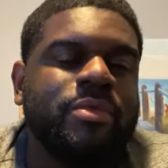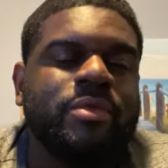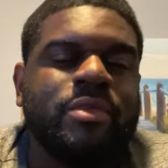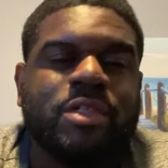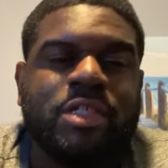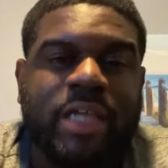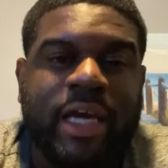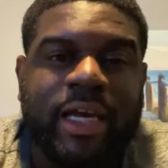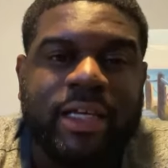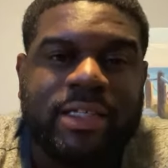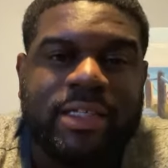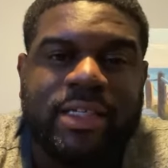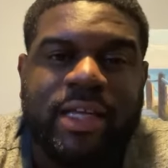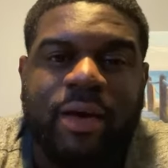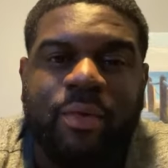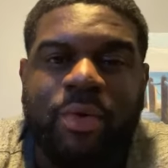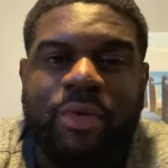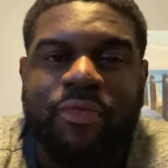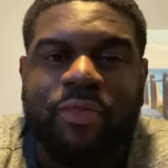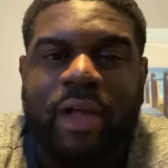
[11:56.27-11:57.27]
chances
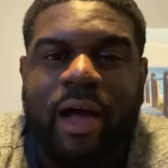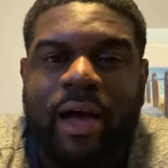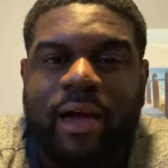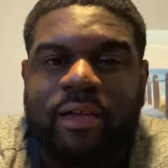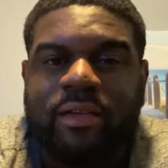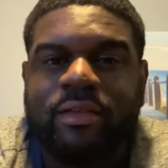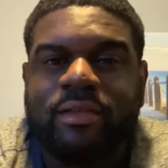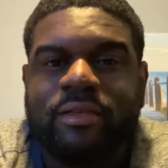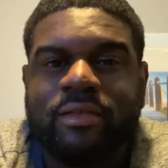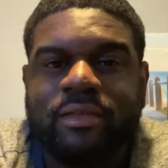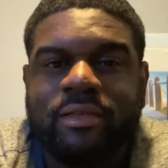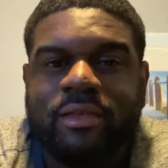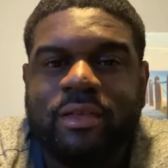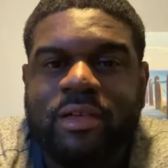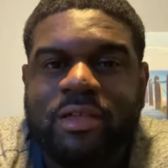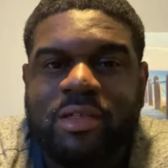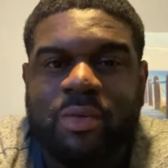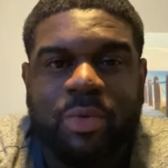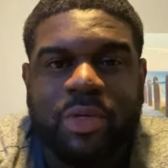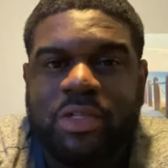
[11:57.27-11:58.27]
that we fly.
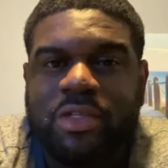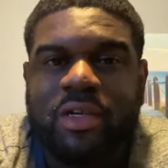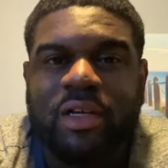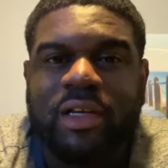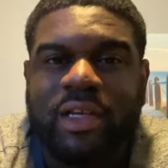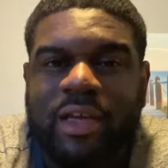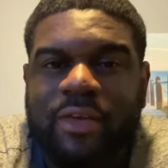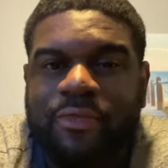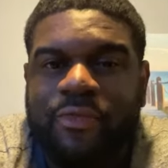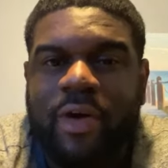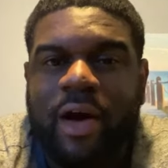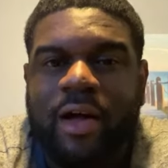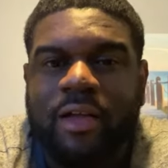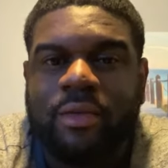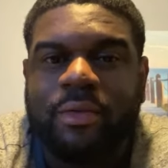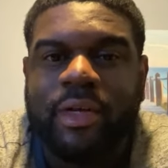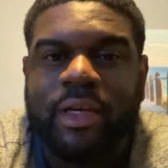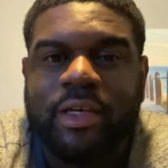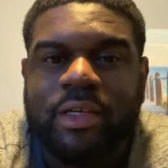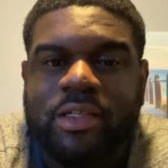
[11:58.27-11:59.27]
So we're just going to keep
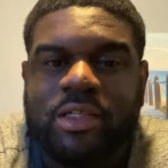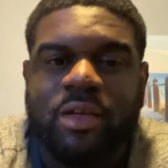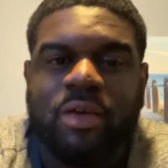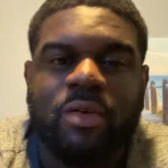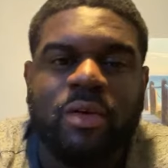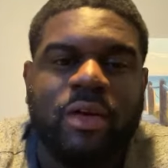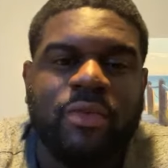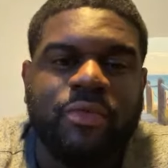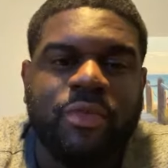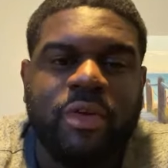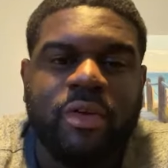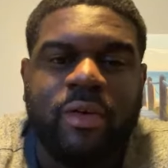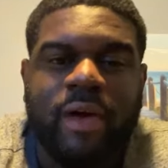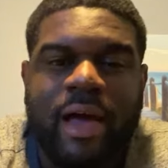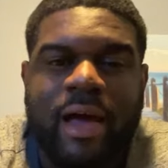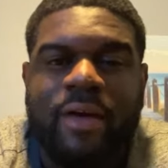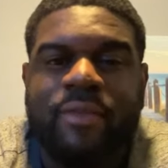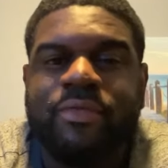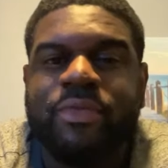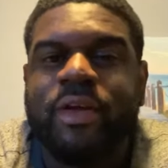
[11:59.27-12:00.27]
following it. So if you don't
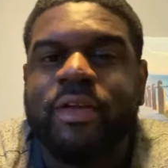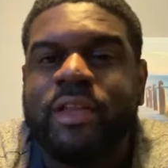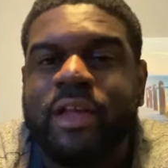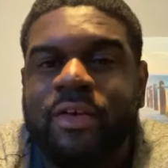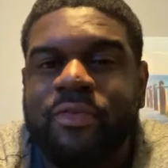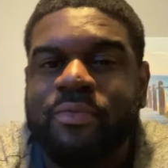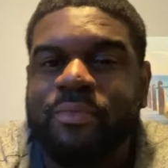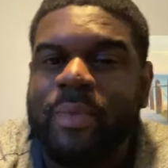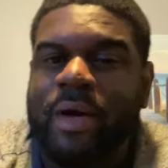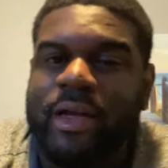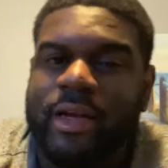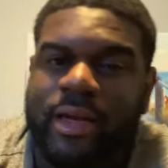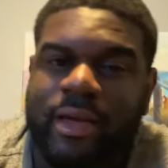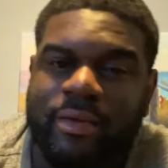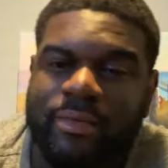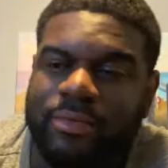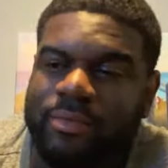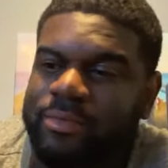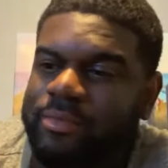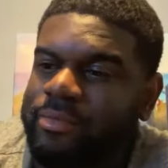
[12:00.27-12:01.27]
have enough
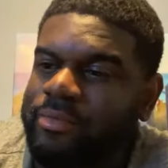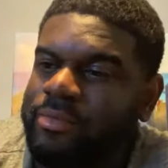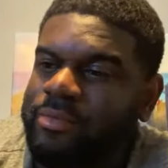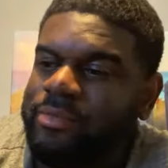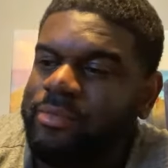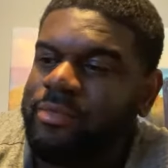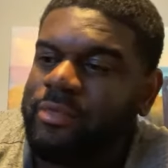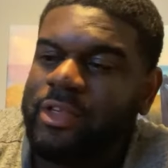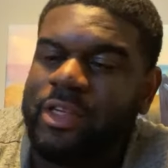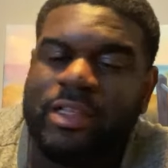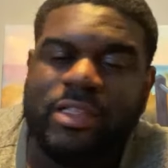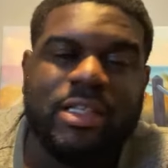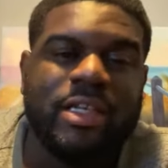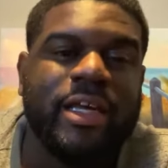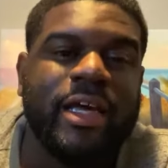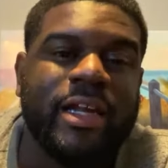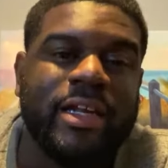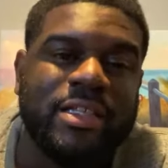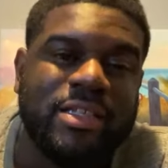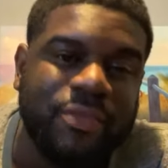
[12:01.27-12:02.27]
money to
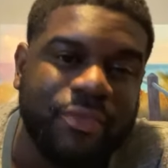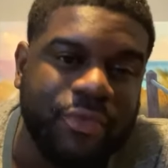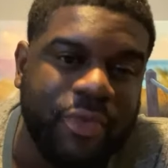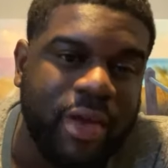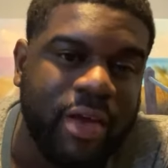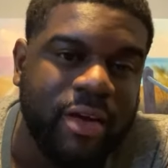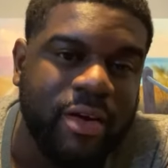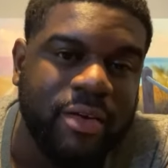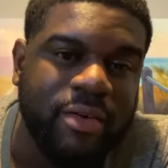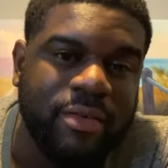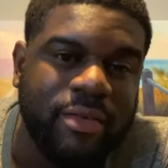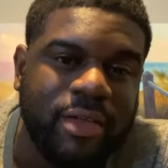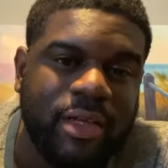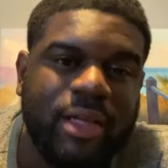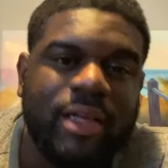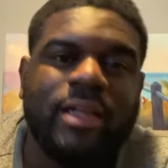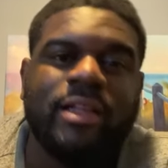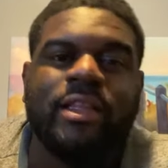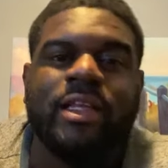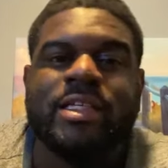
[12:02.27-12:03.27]
get into finger,
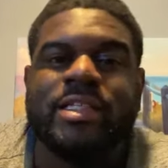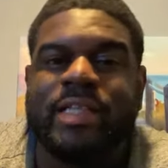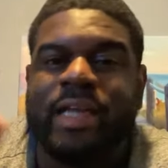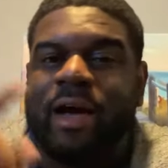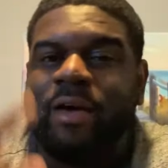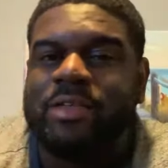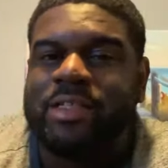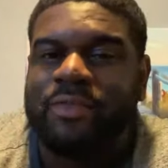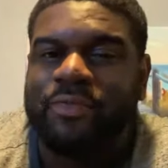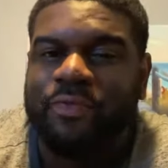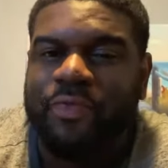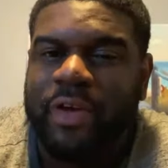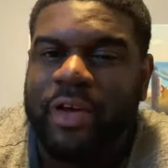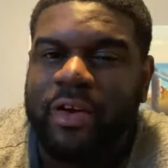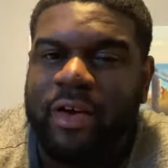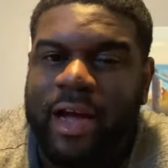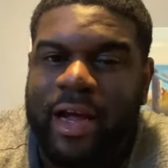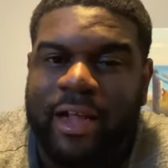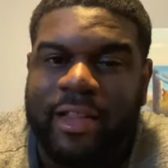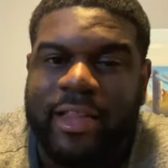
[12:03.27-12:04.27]
listen, I was at
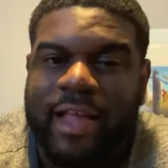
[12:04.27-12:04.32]
finger at